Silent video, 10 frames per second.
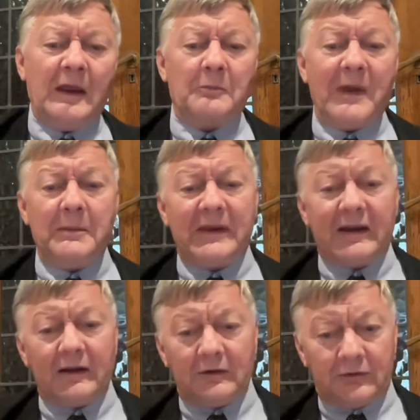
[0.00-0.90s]
Maybe
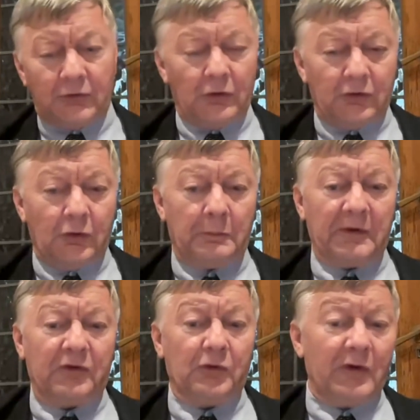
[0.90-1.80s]
that'll turn Europe
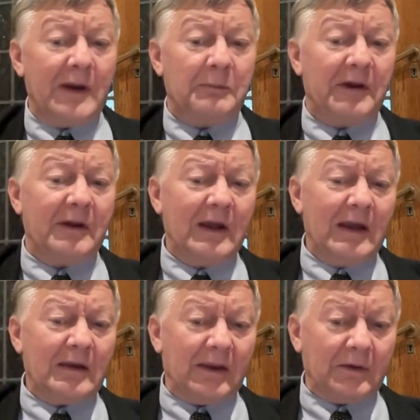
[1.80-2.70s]
into Arabia.
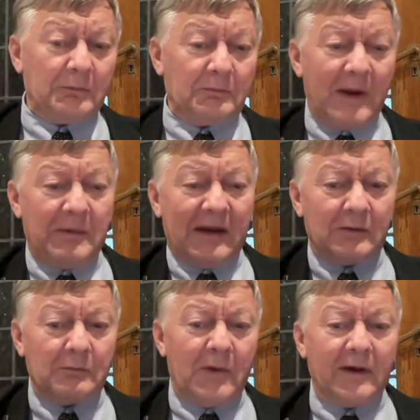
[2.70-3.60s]
They maybe had
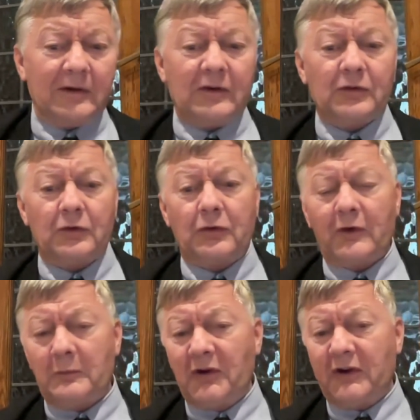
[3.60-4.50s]
in mind to turn
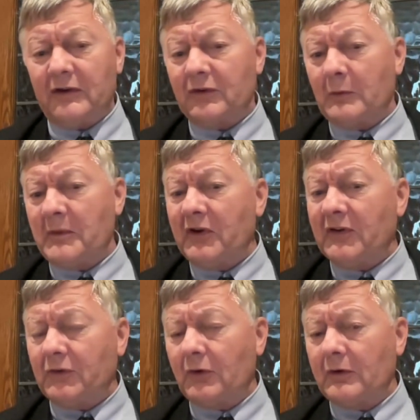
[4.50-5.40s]
America into
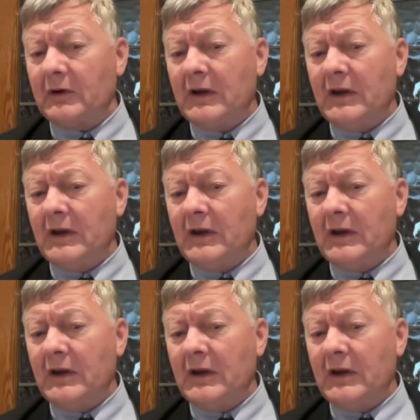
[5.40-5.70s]
Ameristan.